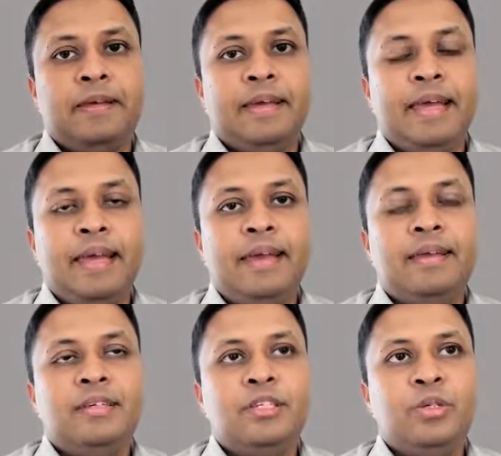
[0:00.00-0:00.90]

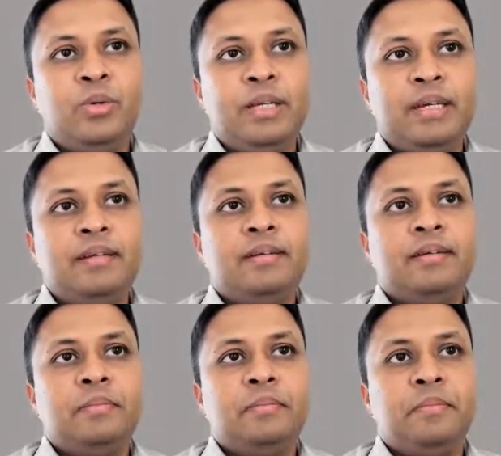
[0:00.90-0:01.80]
A union
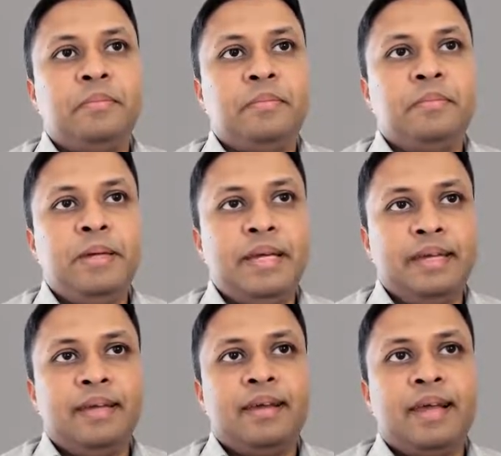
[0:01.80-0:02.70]

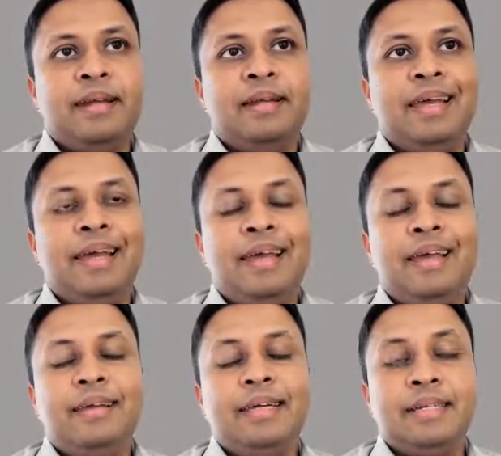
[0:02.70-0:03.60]
B and
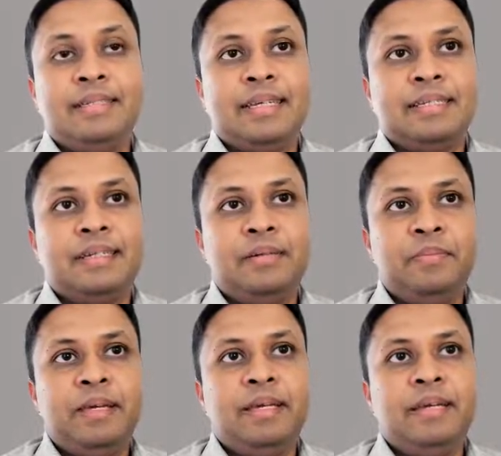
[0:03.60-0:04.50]
A intersection
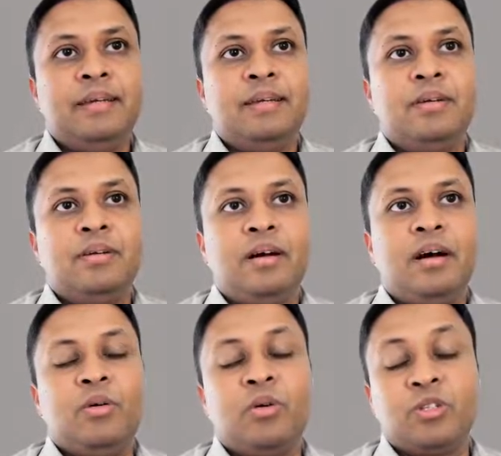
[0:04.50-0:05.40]
B
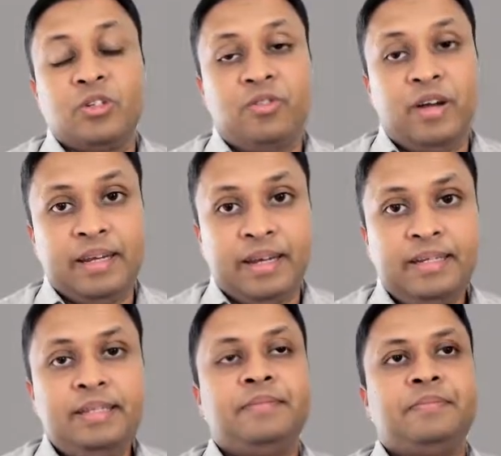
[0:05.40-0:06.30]
are also
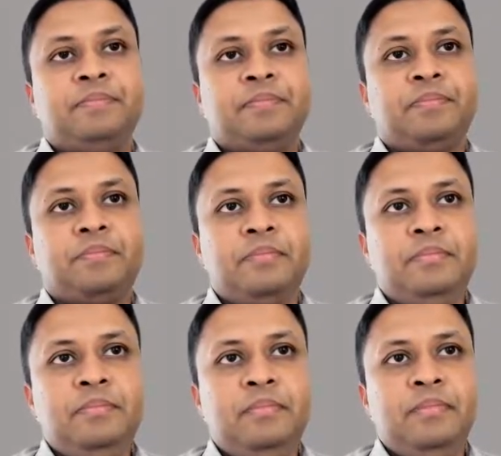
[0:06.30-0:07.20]
finite.
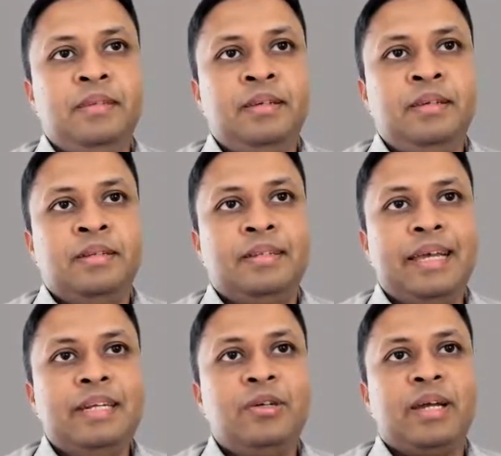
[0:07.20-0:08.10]

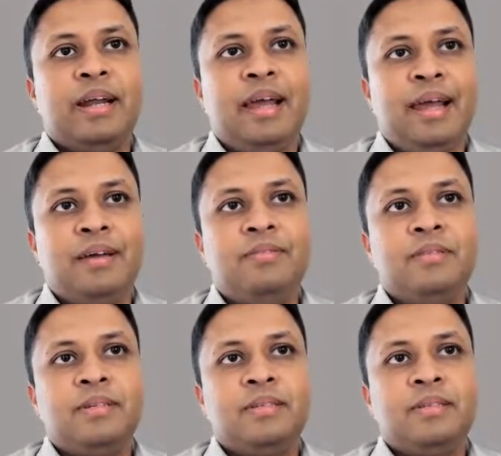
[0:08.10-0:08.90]
Then you can have